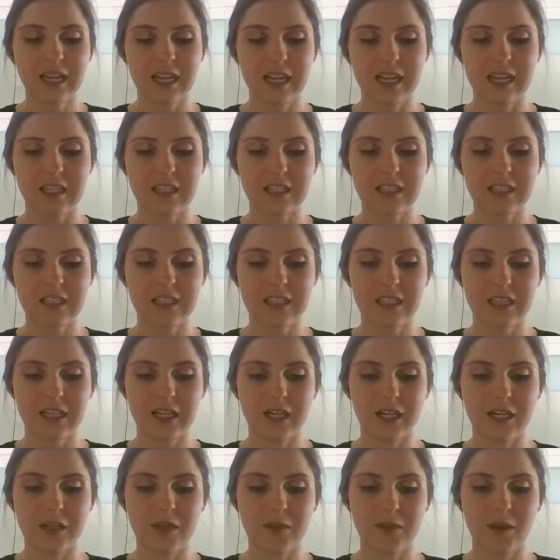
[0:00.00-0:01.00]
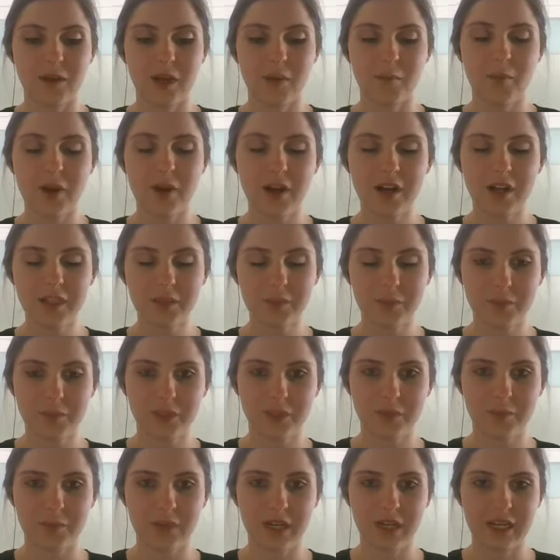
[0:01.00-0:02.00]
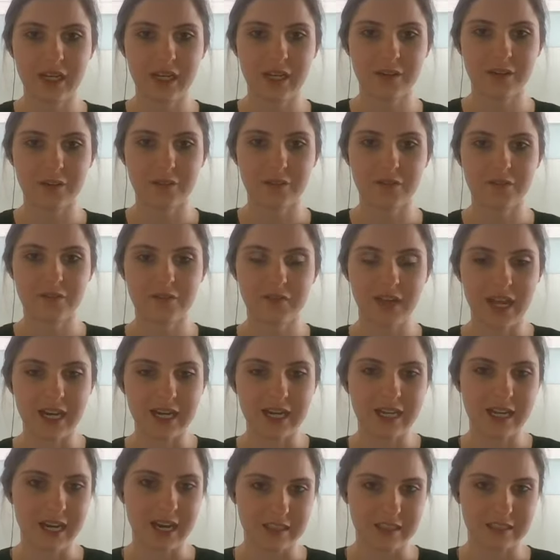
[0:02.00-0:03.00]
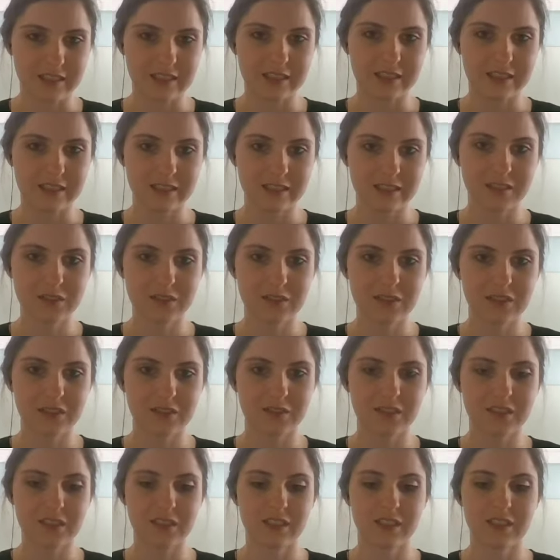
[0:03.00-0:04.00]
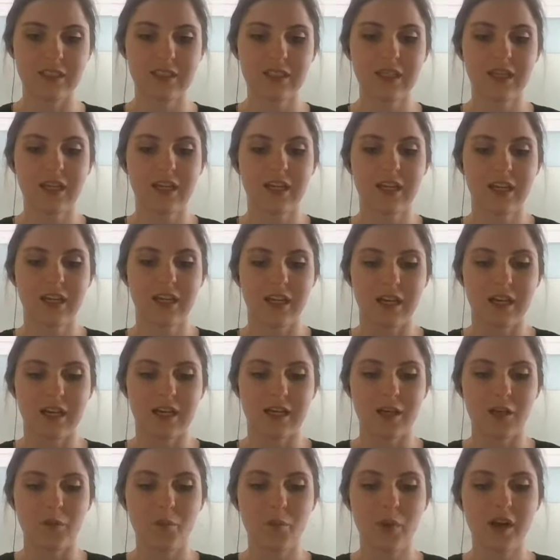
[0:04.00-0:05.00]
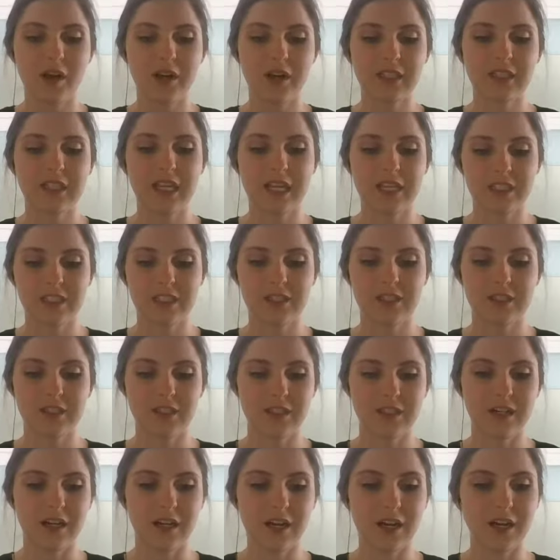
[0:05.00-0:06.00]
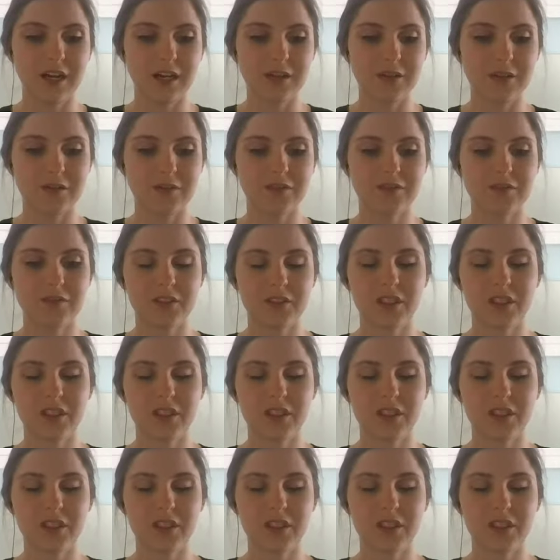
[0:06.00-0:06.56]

It's a polymer made out of fatty acids. So it's a polyester of